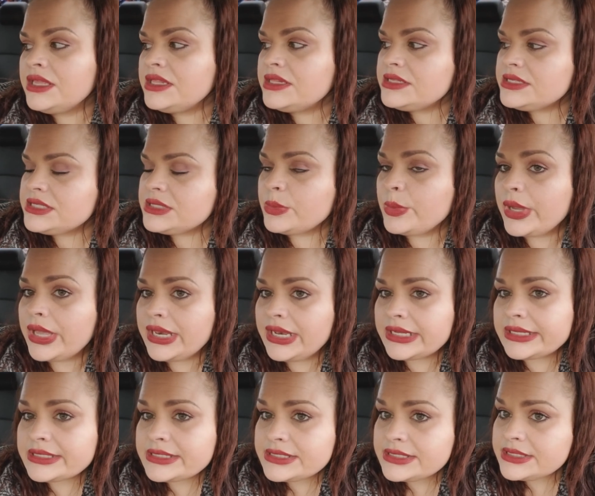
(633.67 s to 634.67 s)
it's the way it
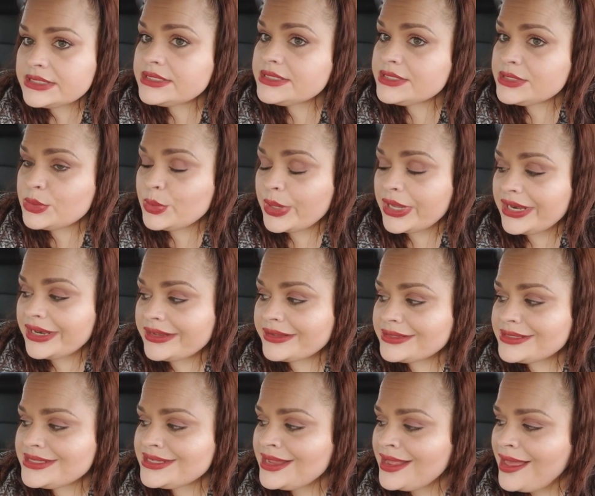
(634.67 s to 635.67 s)
is. It's the way it
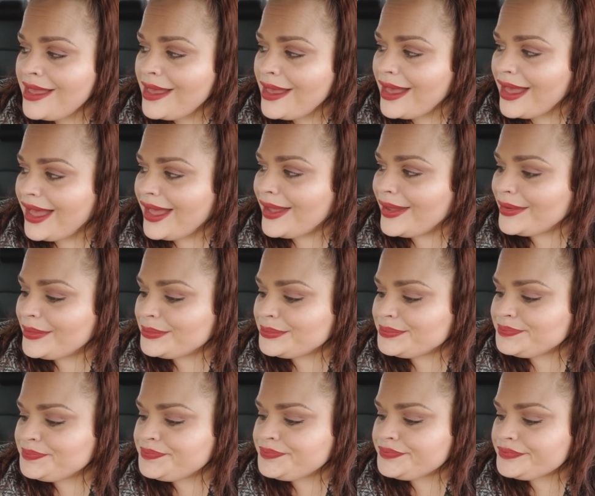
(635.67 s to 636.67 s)
is.
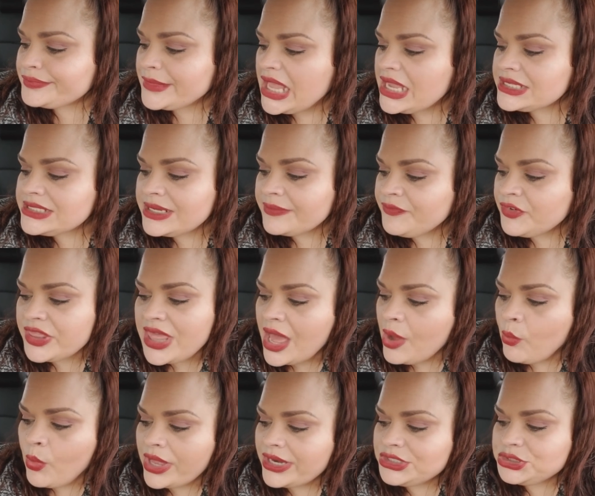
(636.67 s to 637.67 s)
Except for
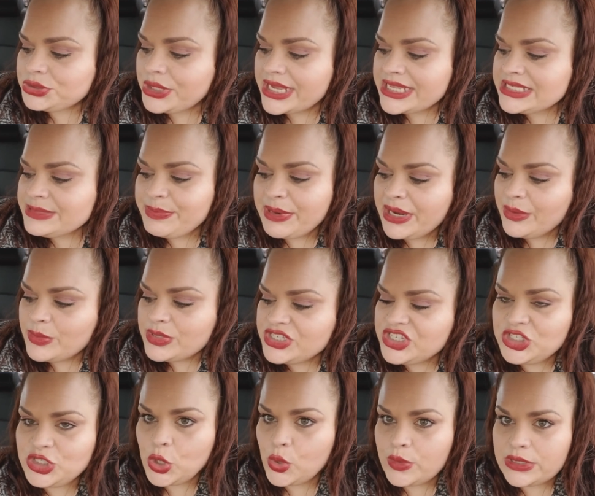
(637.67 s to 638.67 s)
that one dress, but it
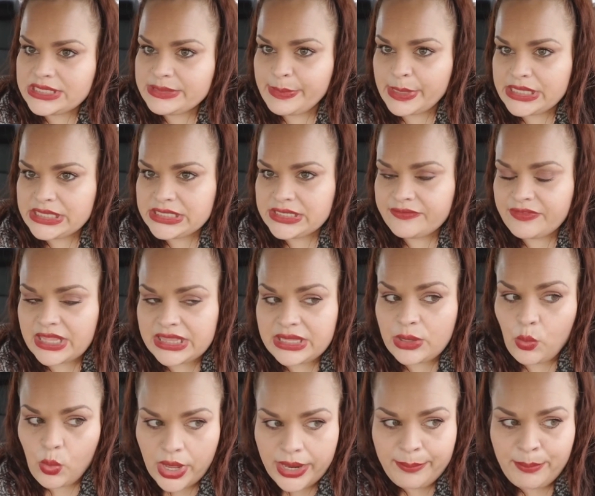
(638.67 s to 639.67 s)
was so expensive. Like the
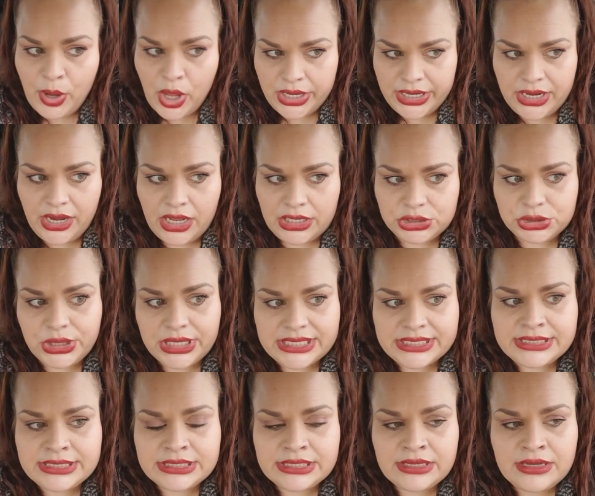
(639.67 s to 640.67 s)
one bodycon
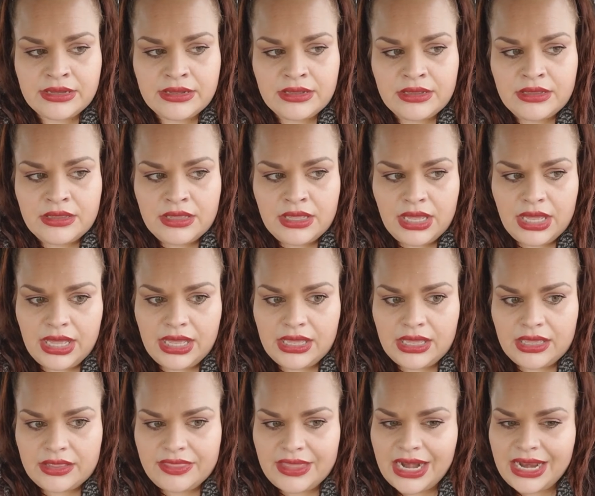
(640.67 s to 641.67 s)
dress
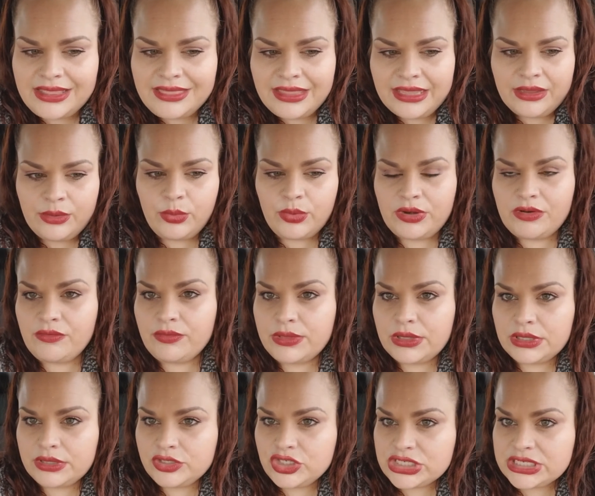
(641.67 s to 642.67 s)
that I think would
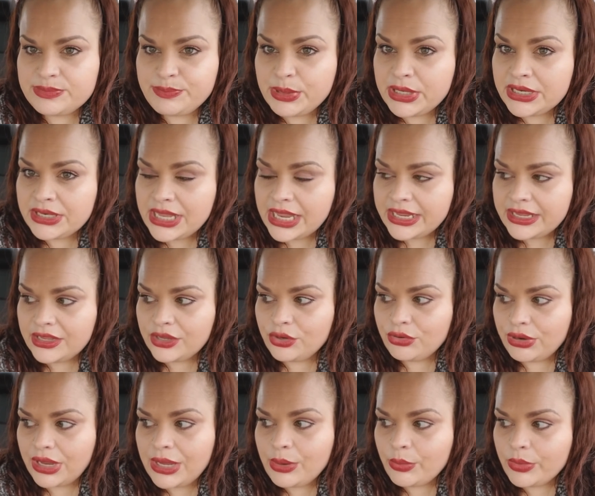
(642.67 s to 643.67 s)
have just been like a
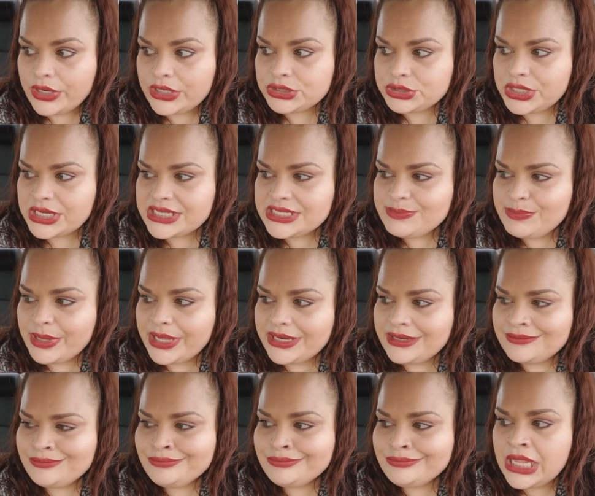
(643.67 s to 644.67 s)
great work dress. But
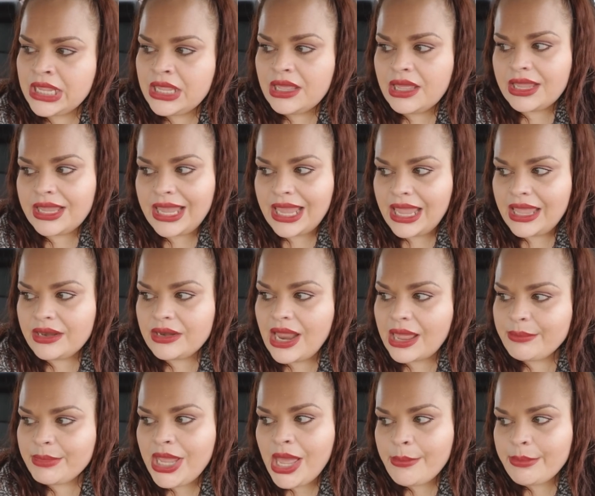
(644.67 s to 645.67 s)
again,
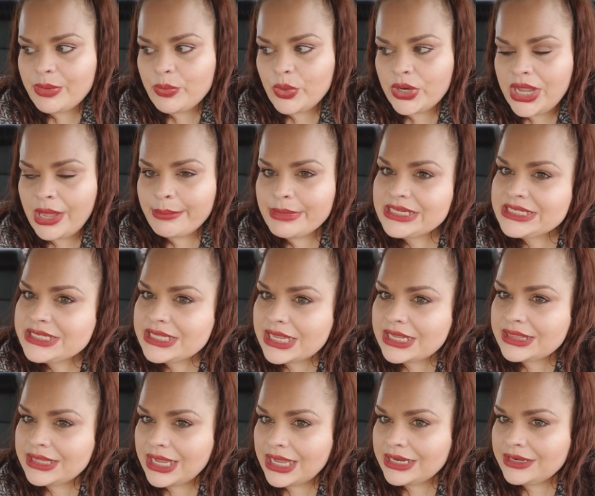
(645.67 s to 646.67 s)
we're coming to
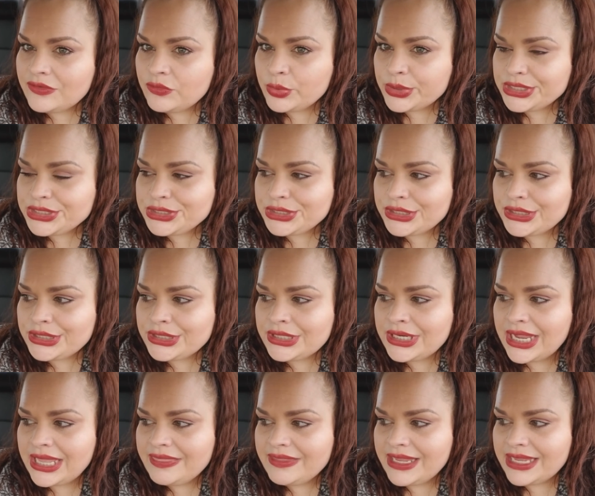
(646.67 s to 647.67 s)
like the end of winter
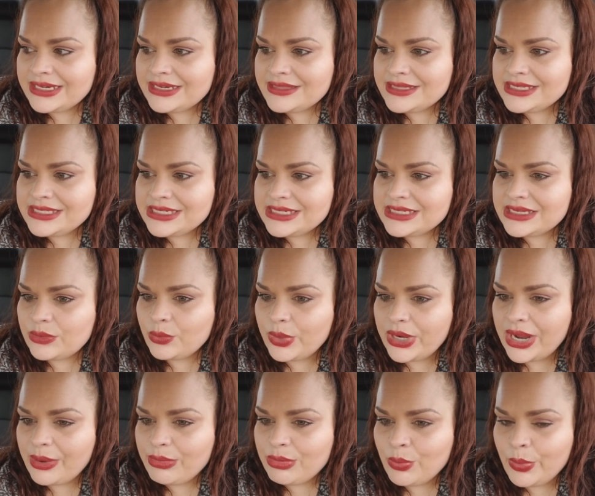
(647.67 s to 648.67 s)
and the end of the season when
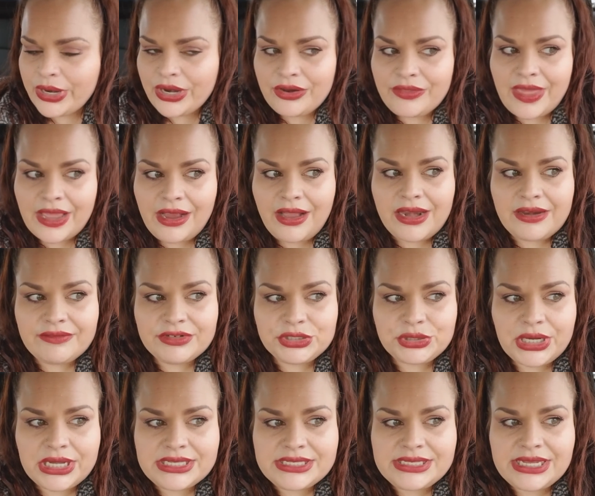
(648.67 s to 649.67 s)
I would wear that kind of a
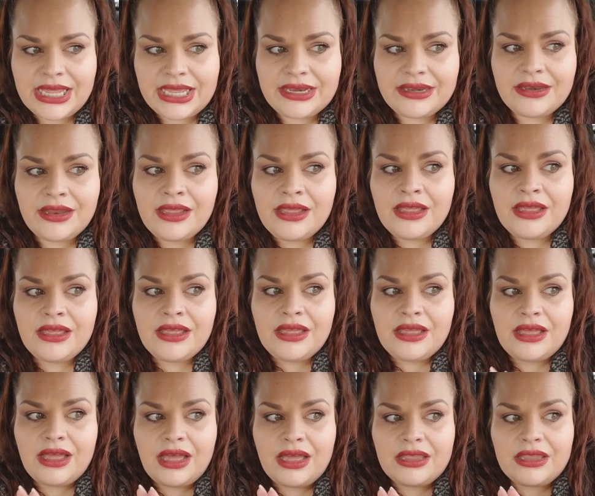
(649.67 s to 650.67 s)
dress, and
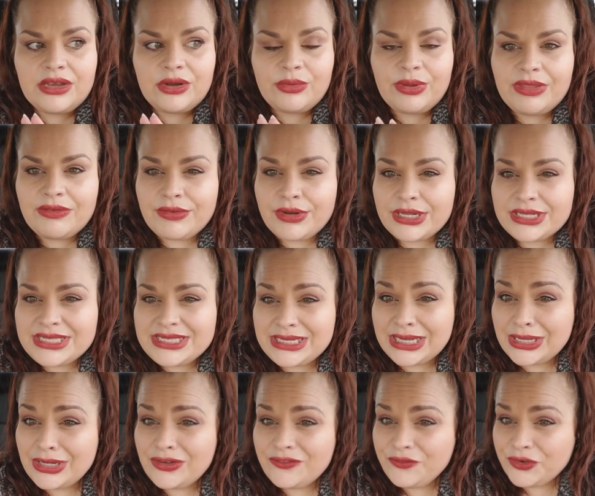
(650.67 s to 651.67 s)
you know, even on
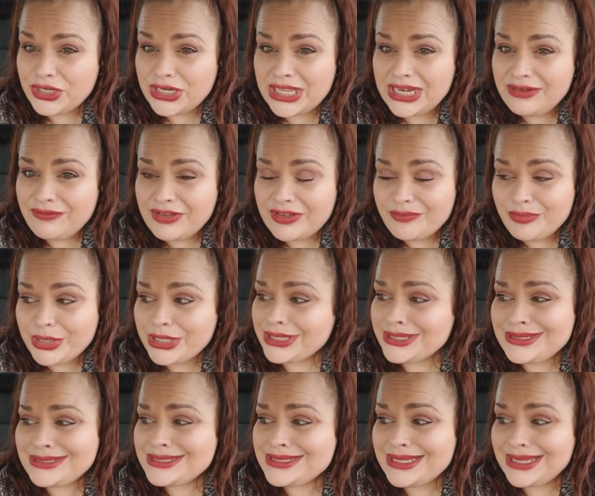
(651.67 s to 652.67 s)
sale for 95
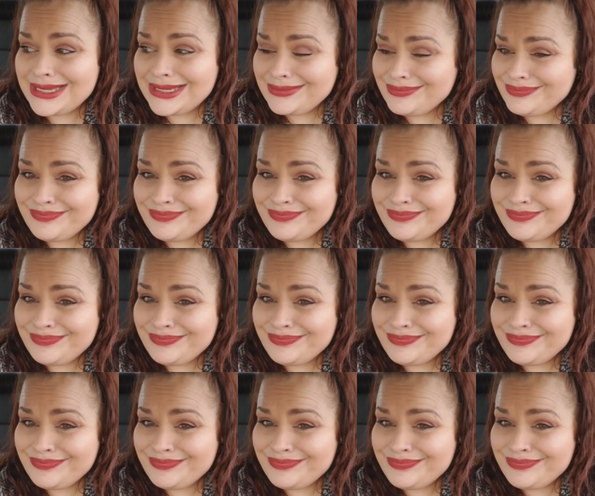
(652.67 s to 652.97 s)
bucks, like,